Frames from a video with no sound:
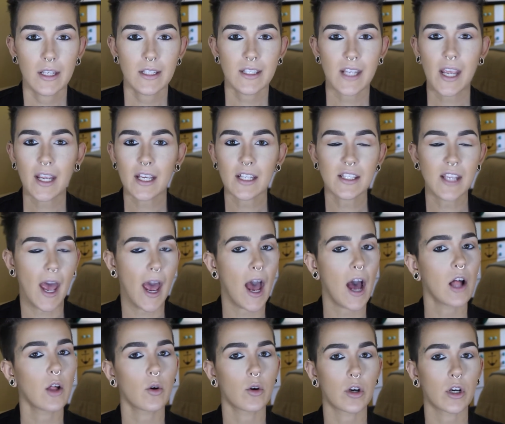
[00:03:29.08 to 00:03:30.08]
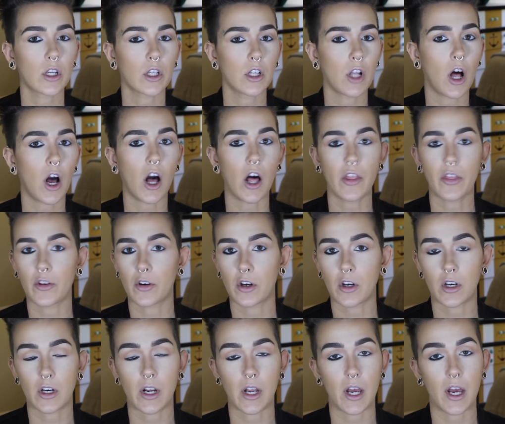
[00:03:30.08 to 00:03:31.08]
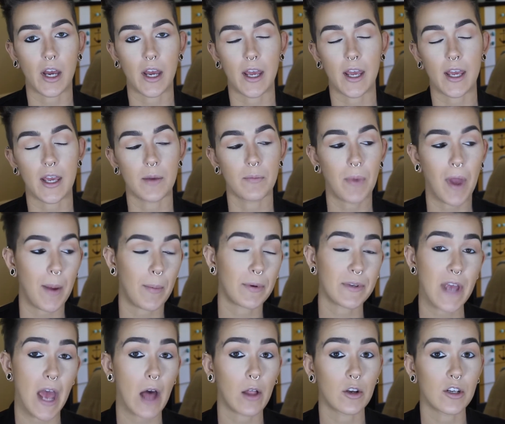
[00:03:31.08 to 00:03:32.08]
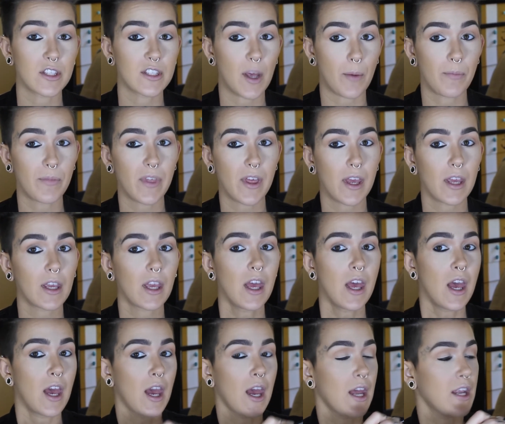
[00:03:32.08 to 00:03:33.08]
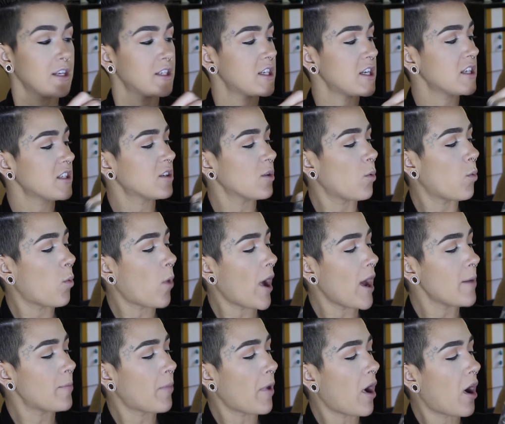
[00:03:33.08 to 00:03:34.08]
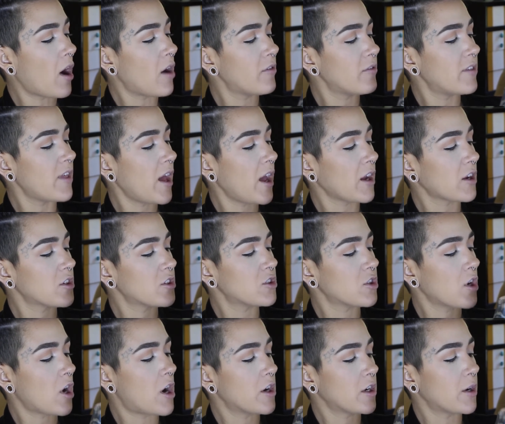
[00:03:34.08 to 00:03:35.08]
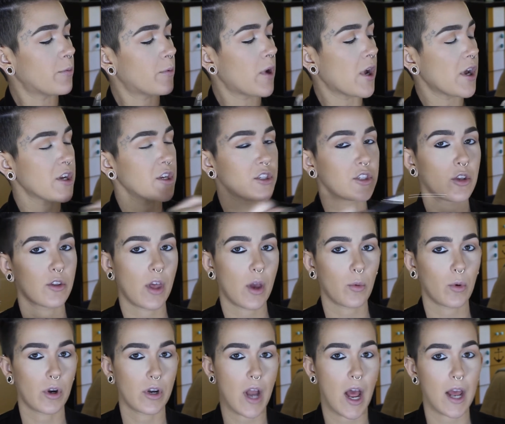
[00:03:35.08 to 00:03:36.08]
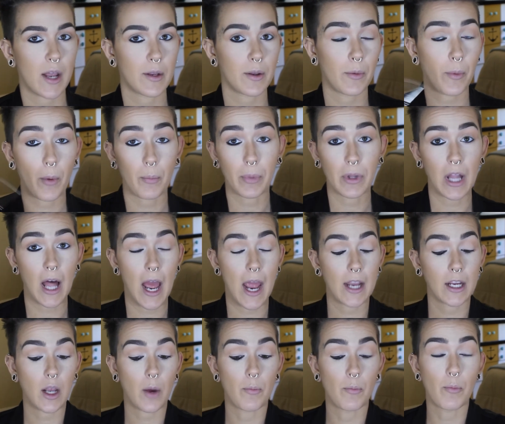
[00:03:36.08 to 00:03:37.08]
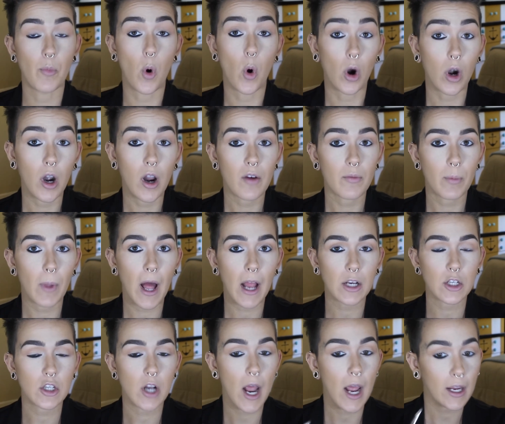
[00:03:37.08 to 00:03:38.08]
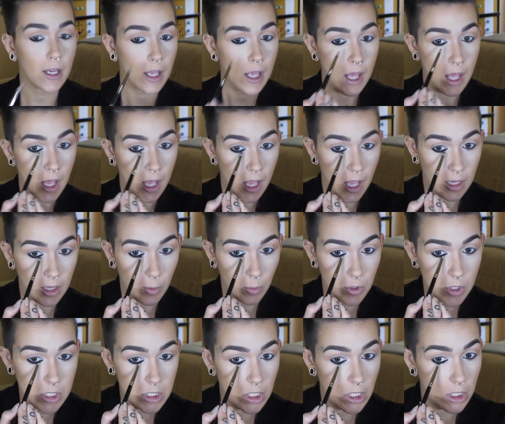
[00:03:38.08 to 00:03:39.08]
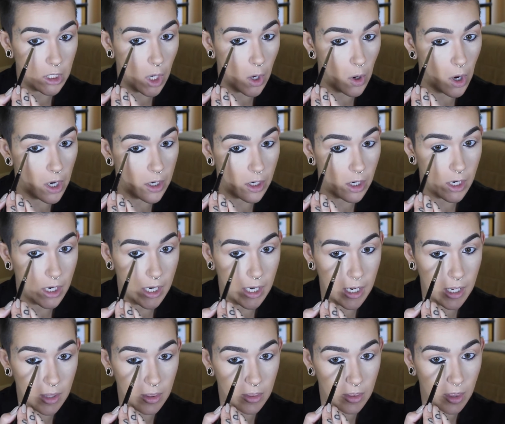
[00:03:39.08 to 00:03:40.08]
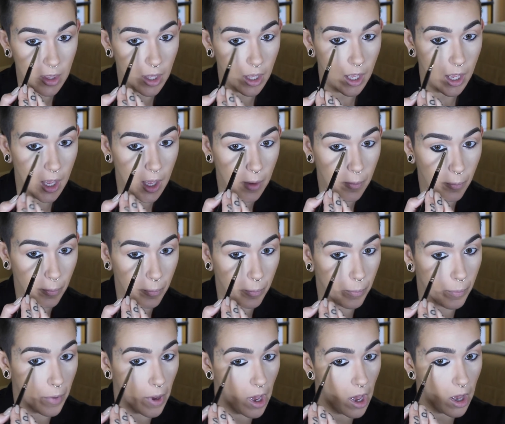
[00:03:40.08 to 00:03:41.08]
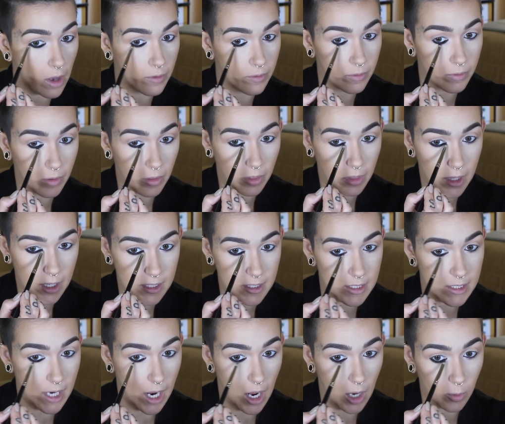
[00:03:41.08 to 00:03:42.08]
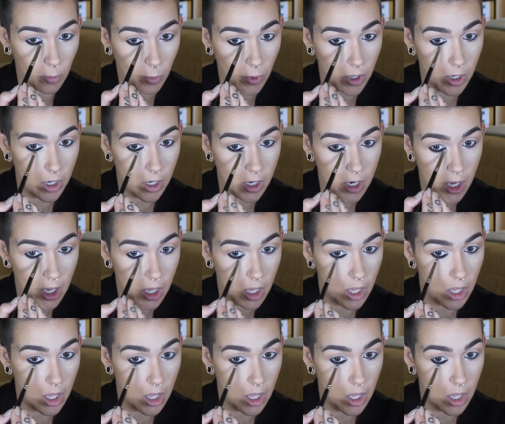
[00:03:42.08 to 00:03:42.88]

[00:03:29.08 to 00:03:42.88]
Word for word: Take a towel or a cloth or a paper towel or something and just wipe off the extra on your brush so that we're not applying more of Black Track. And then we're just going to go underneath and buff this downward